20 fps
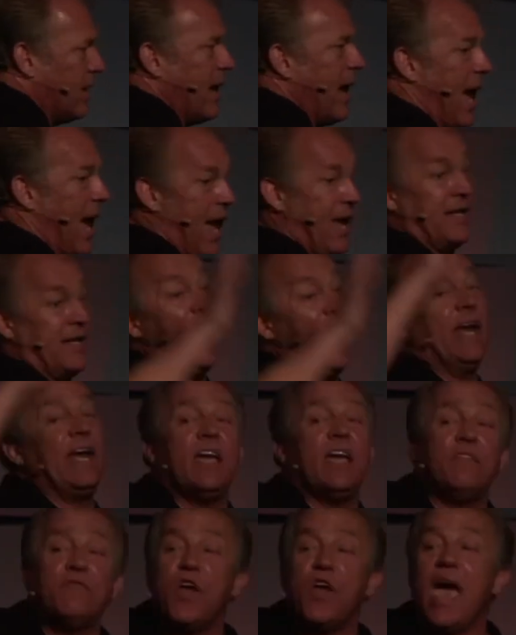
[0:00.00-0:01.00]
Had
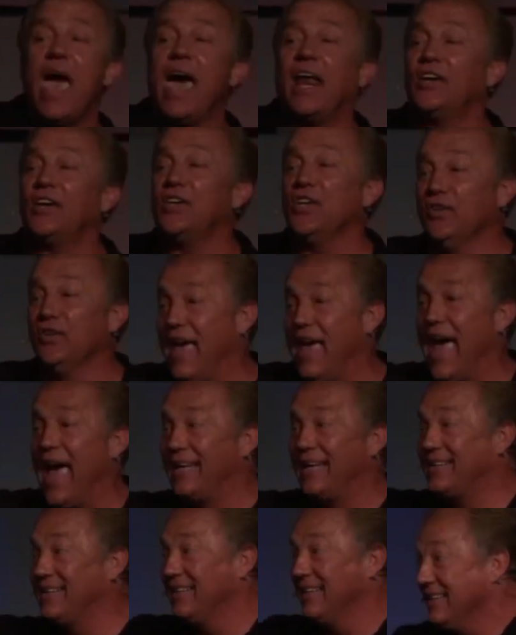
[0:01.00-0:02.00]
any of you had to do
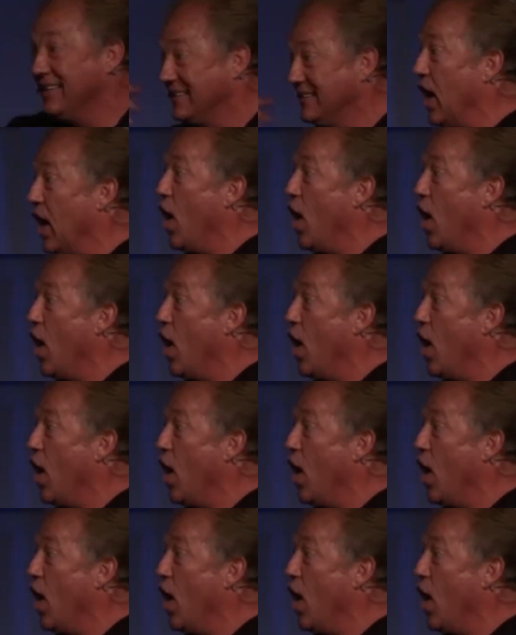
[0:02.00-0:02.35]
that? No.